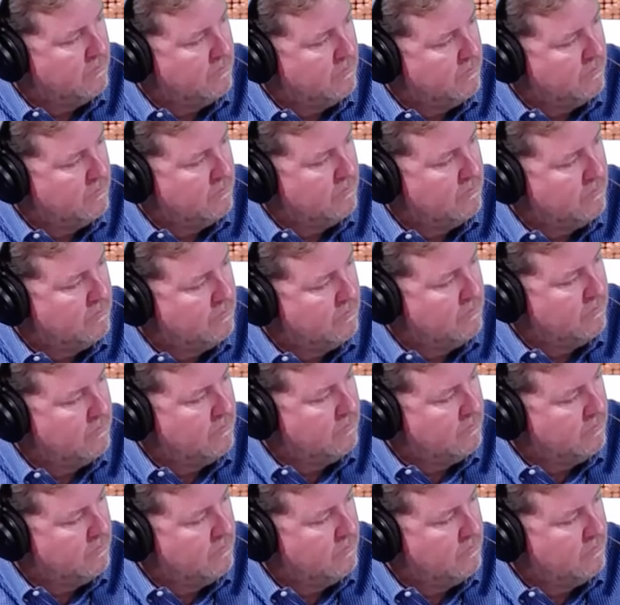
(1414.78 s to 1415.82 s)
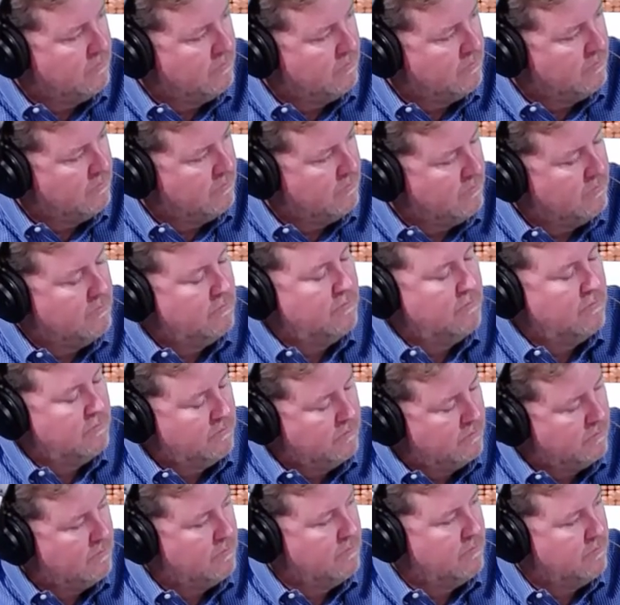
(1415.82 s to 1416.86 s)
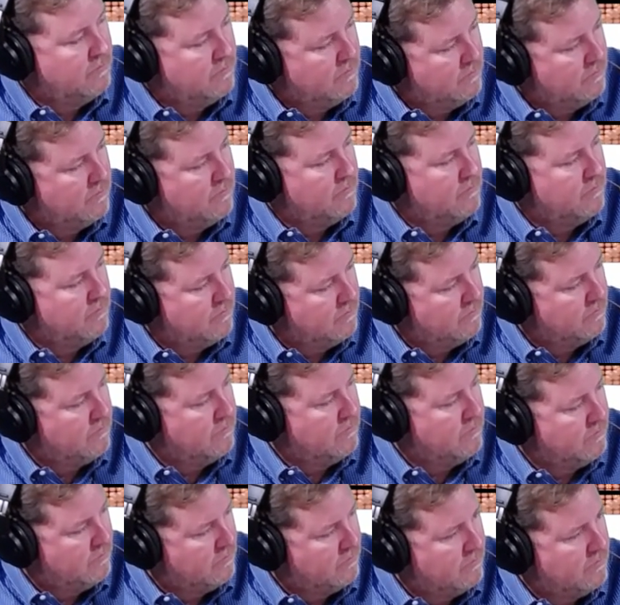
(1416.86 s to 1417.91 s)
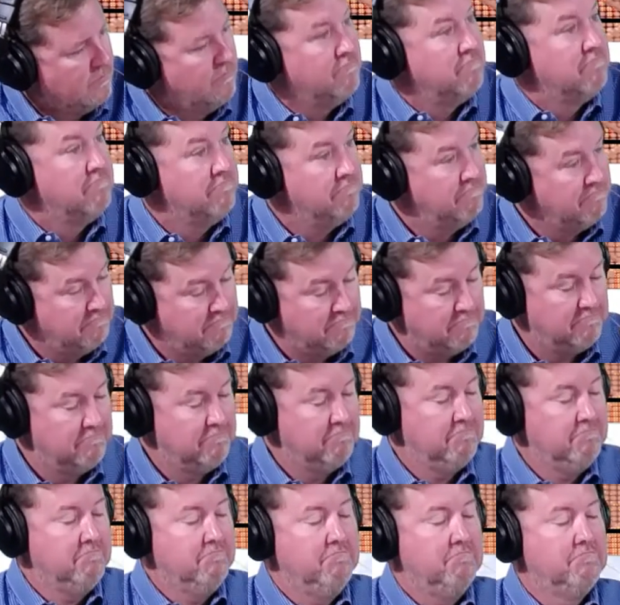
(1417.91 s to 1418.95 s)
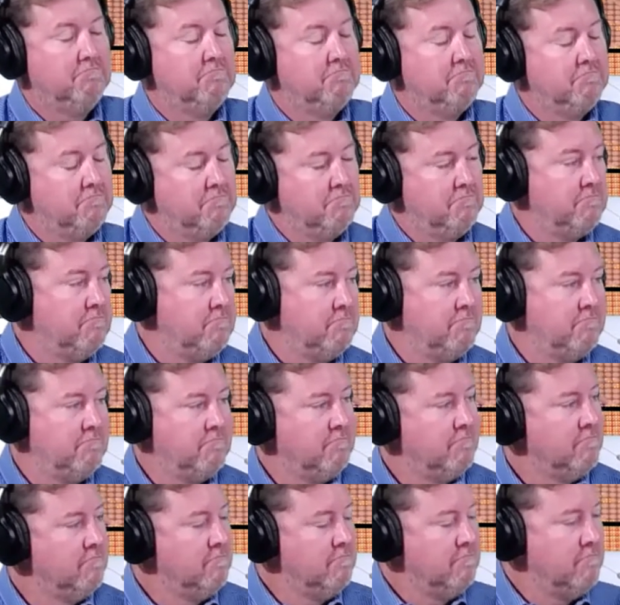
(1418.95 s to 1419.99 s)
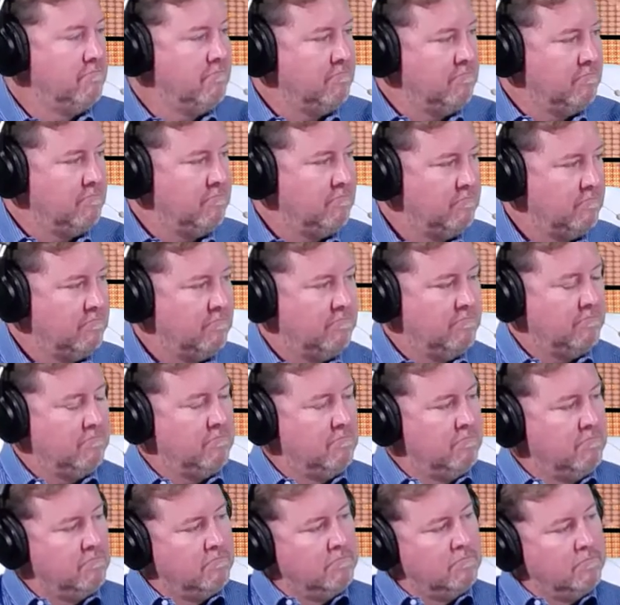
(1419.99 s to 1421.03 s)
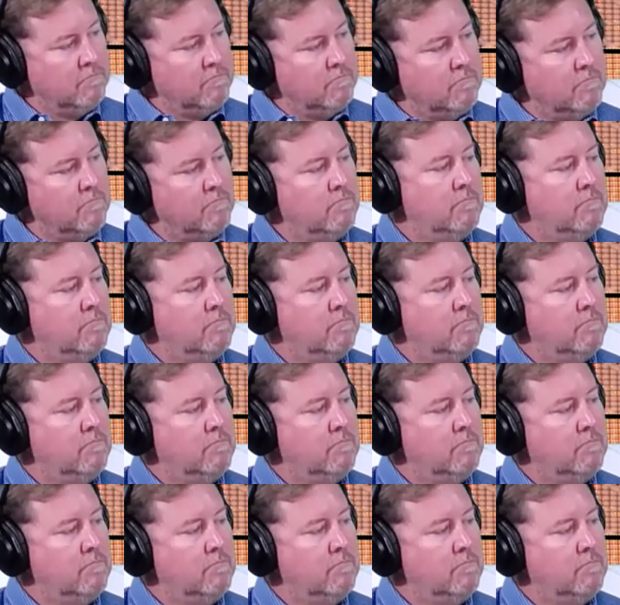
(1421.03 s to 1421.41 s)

(not speaking)